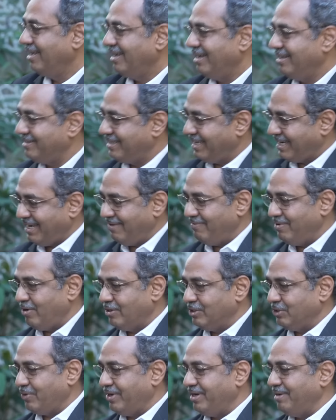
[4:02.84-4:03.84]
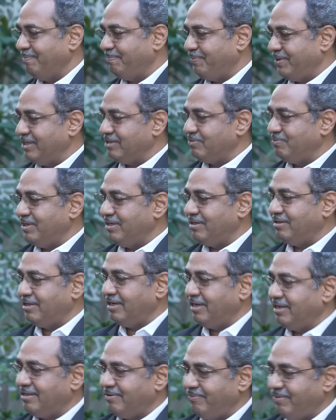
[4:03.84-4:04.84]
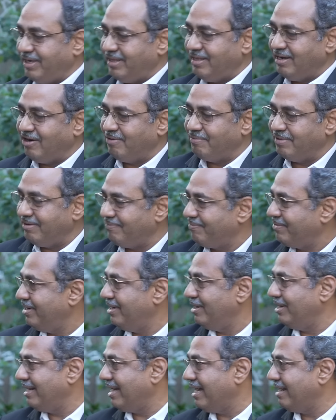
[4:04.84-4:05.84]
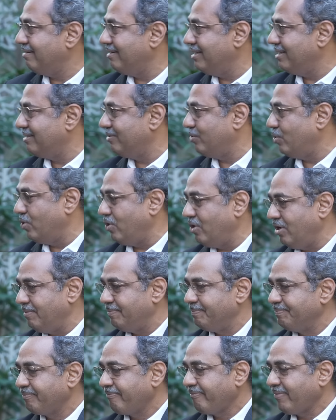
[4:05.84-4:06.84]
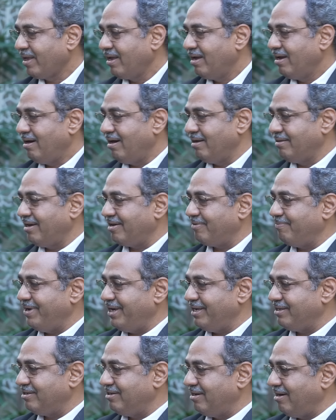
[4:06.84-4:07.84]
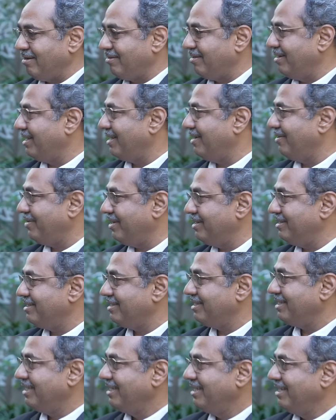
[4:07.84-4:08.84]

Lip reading: and second, we are also quite impressed with the way the government of India ran this whole Aadhaar based authentications.